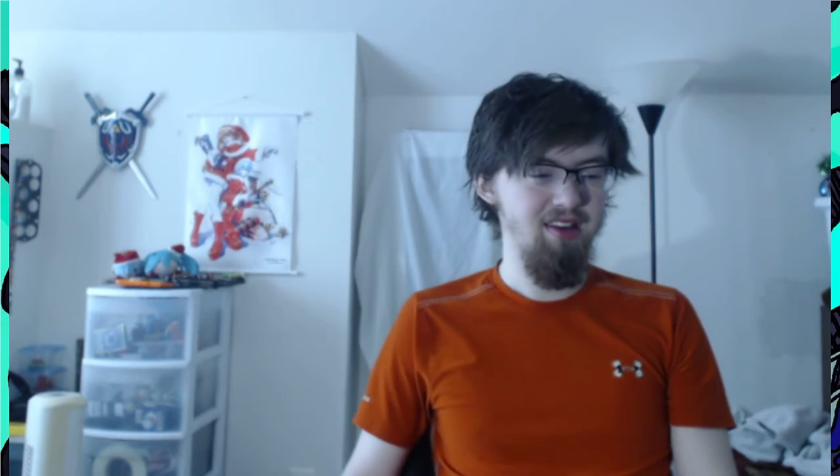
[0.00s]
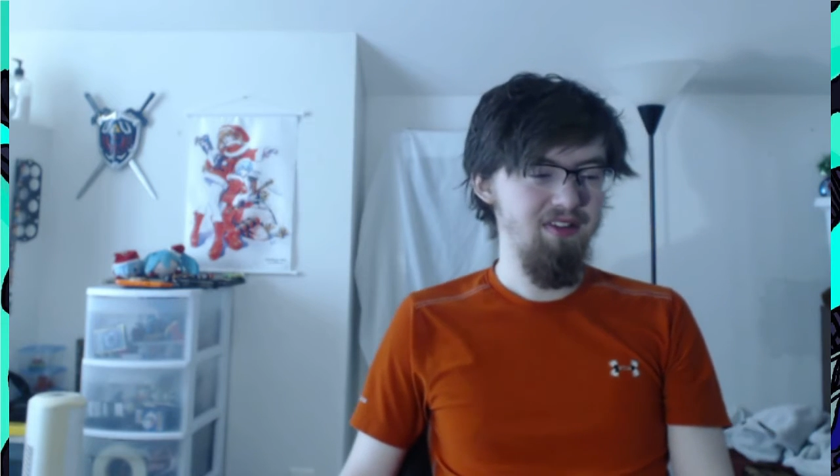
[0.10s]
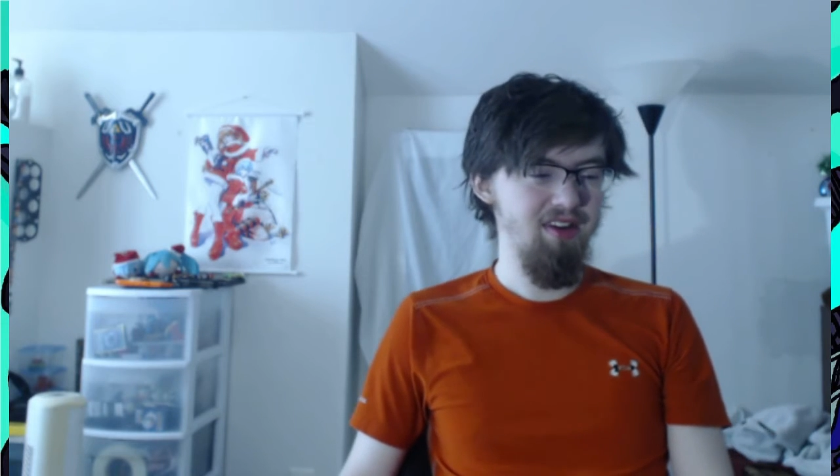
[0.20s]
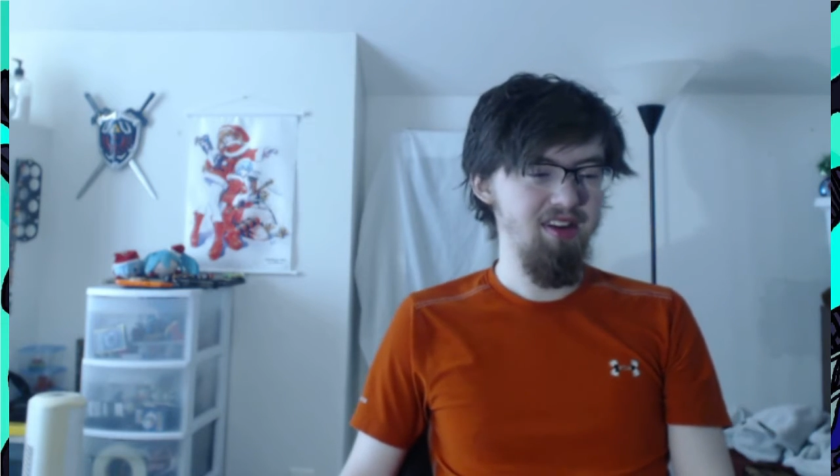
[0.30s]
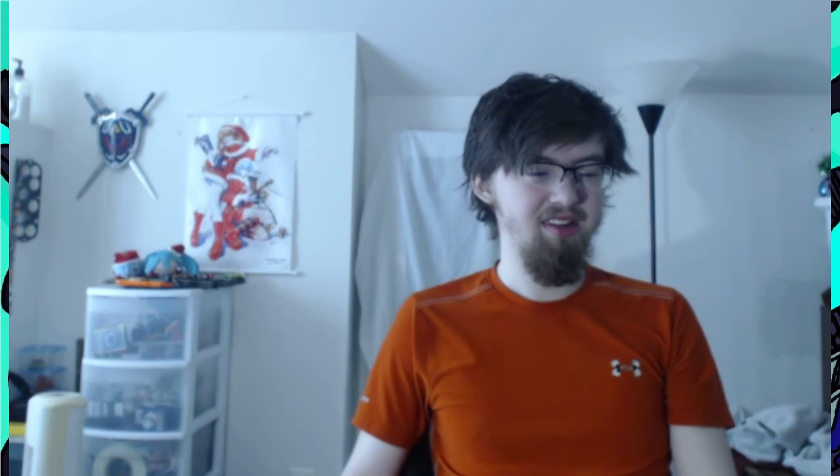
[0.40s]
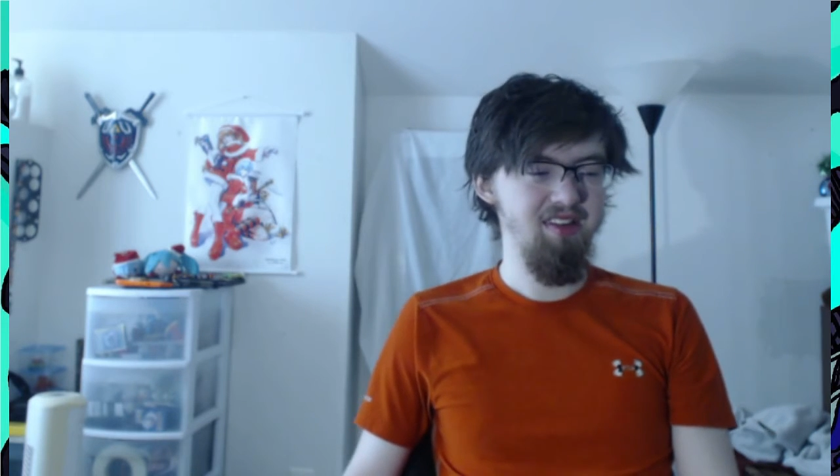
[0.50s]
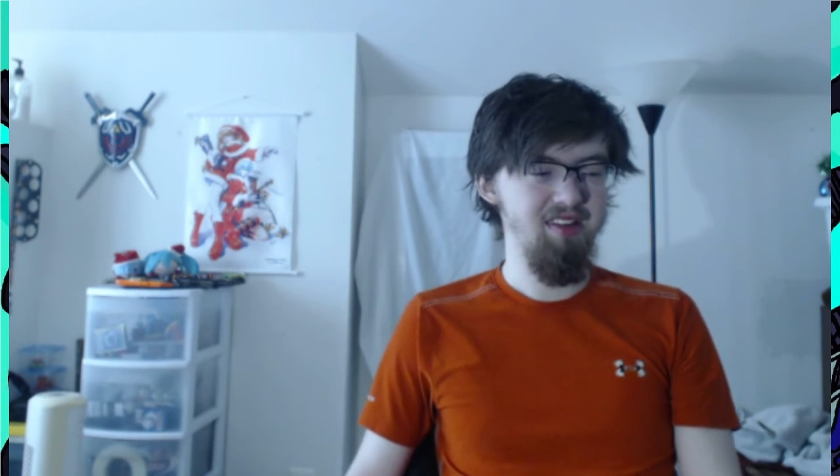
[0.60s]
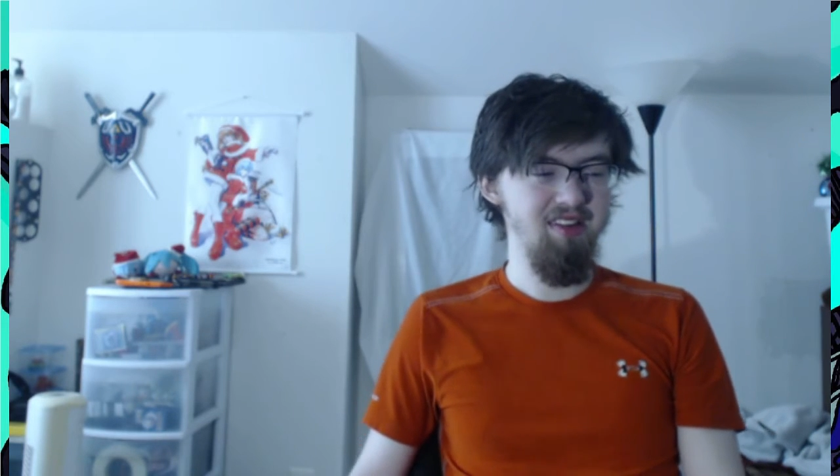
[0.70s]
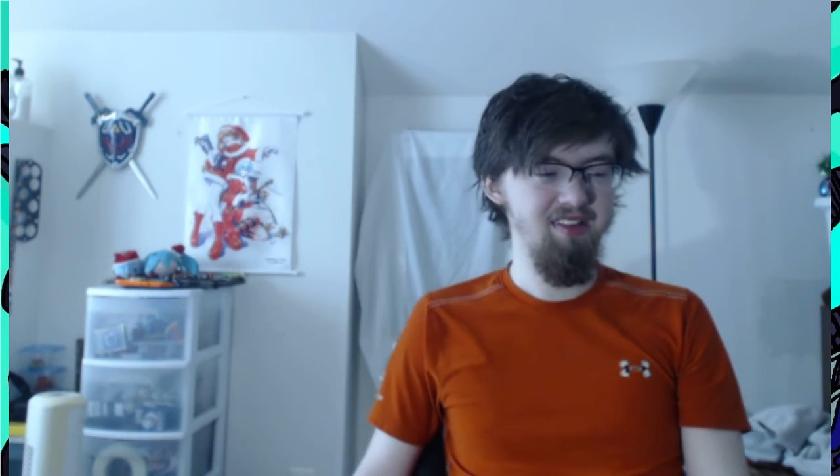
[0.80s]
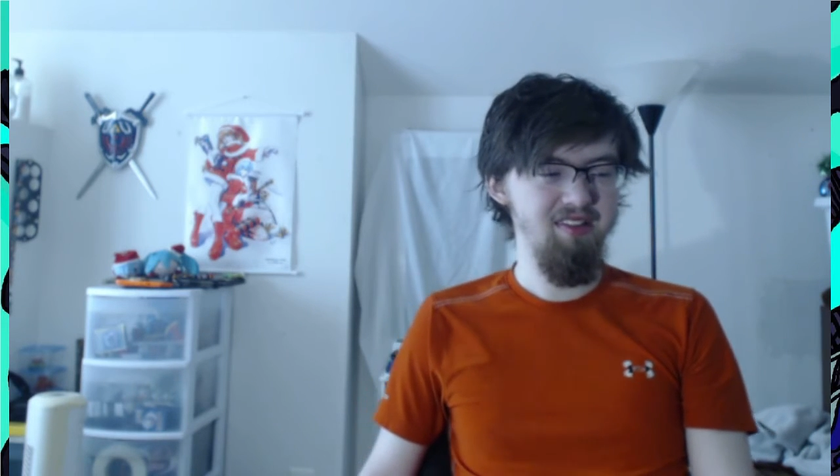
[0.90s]
fucking
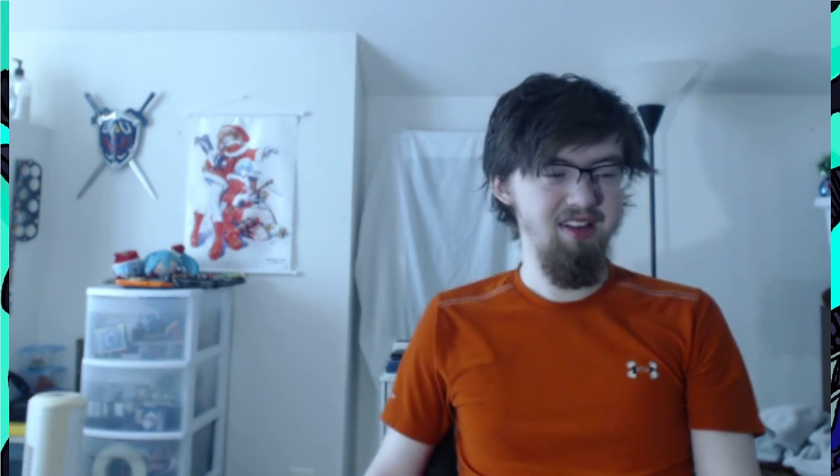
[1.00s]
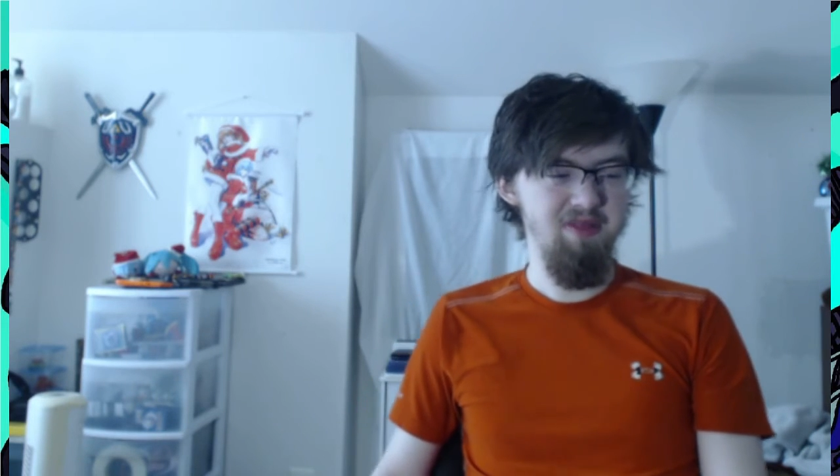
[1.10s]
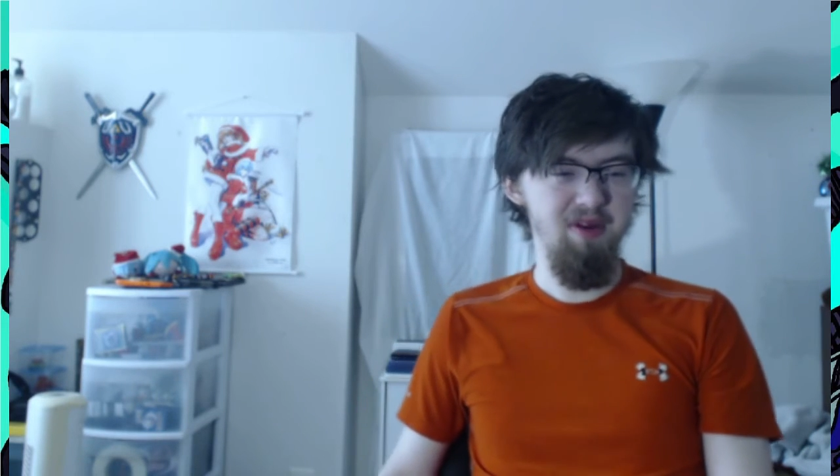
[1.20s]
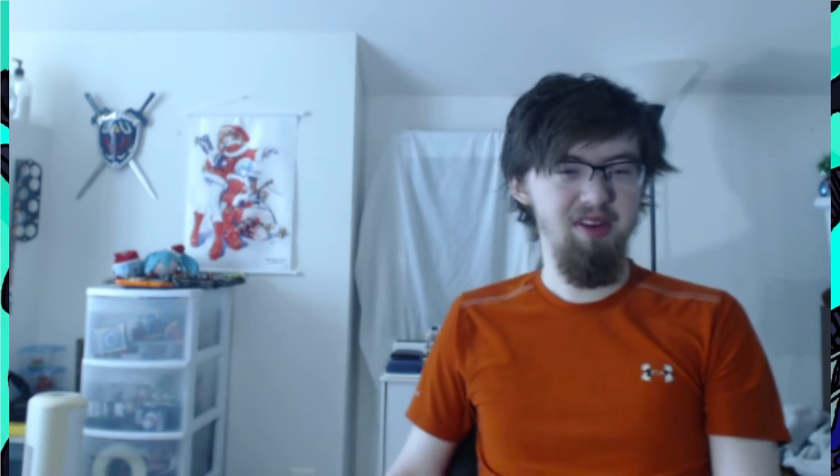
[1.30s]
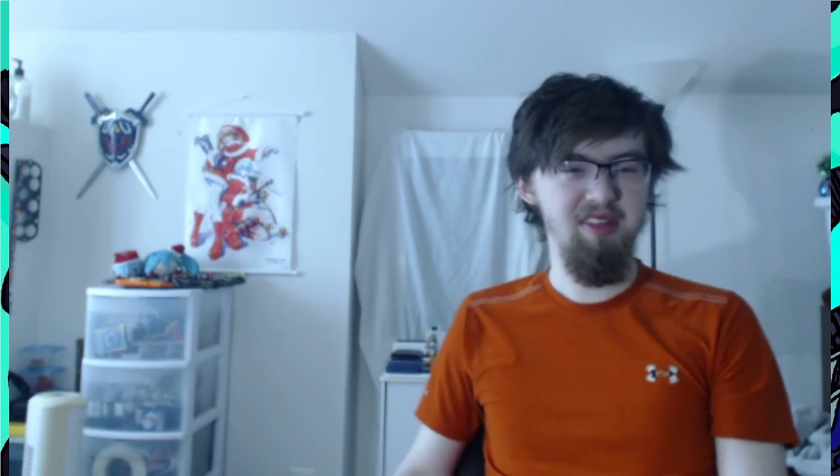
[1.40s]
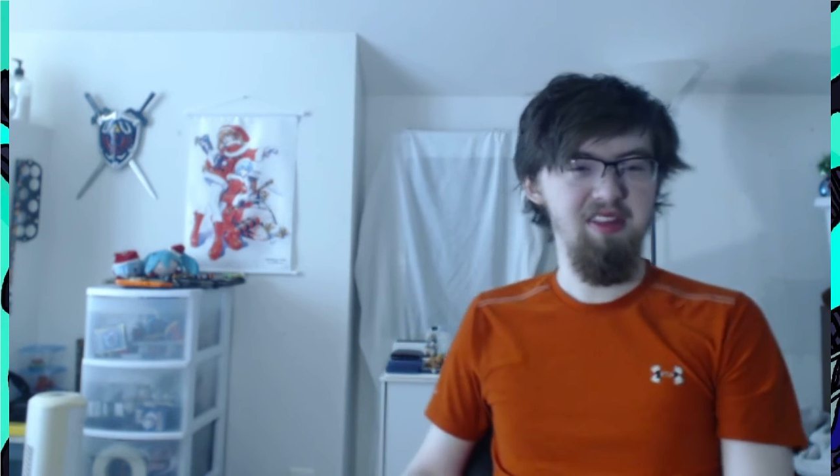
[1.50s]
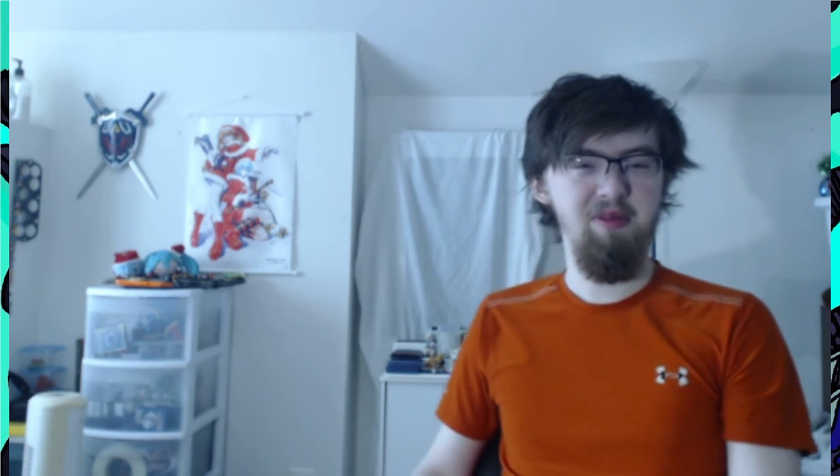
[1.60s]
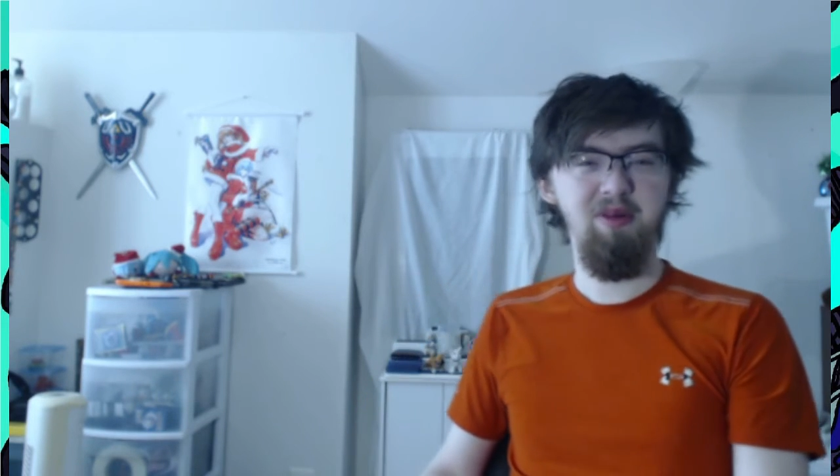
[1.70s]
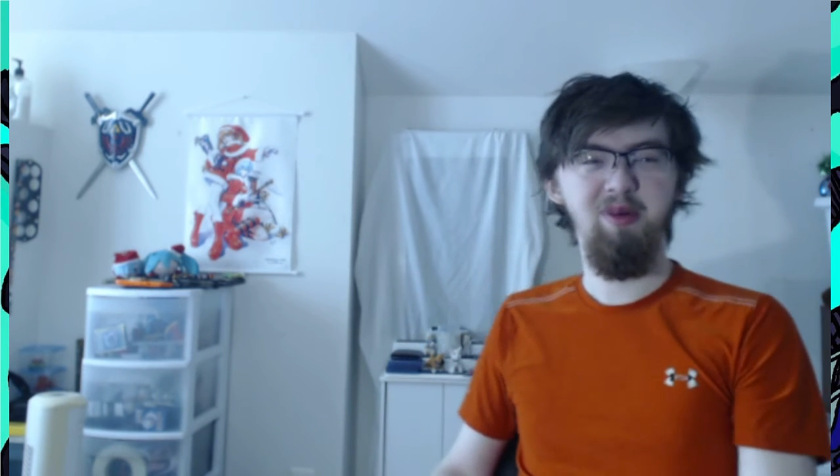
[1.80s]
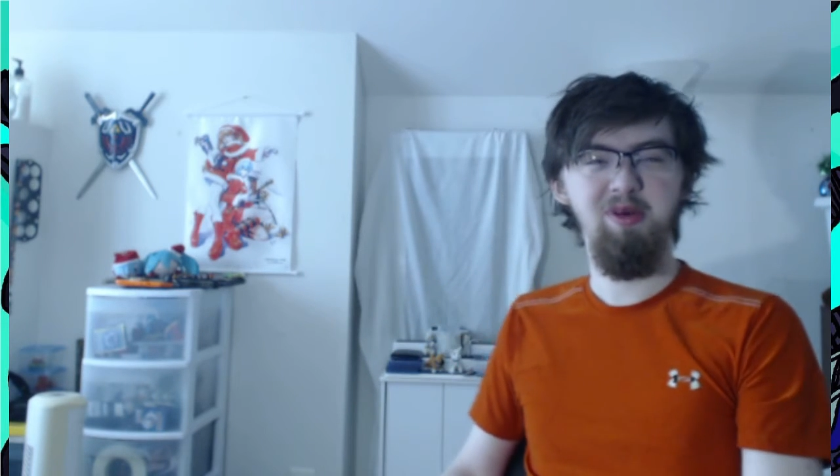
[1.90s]
experience
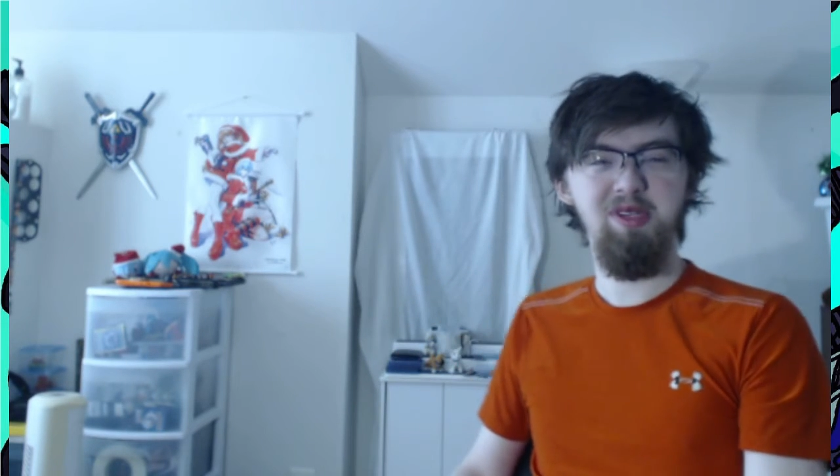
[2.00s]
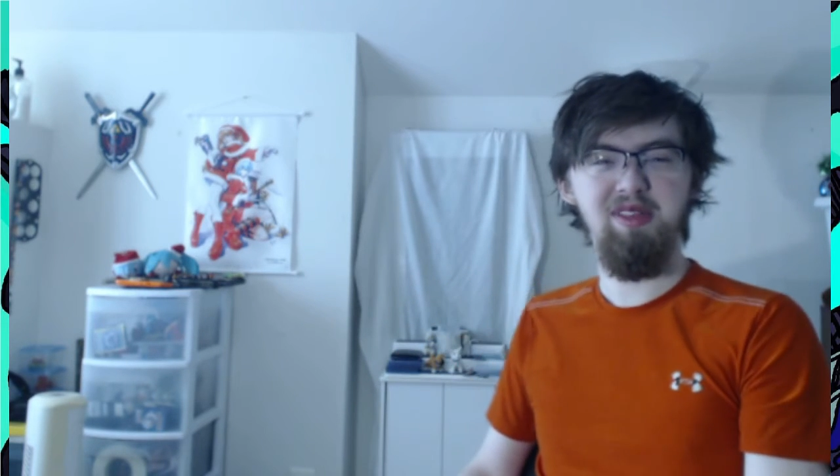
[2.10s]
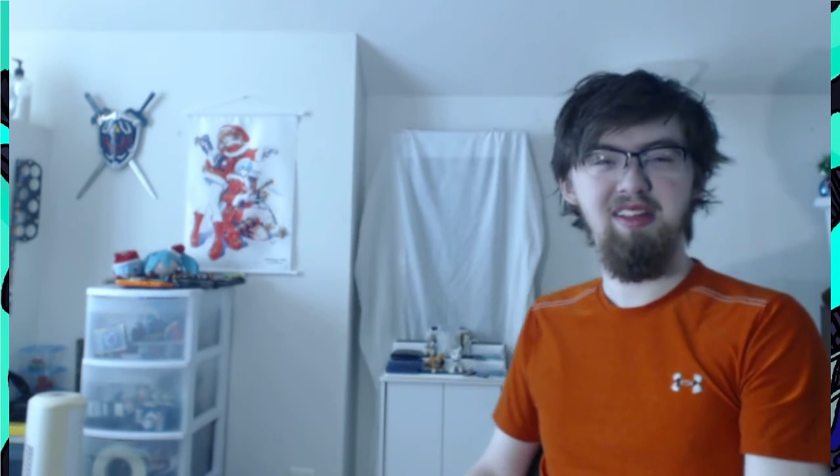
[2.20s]
human emotions,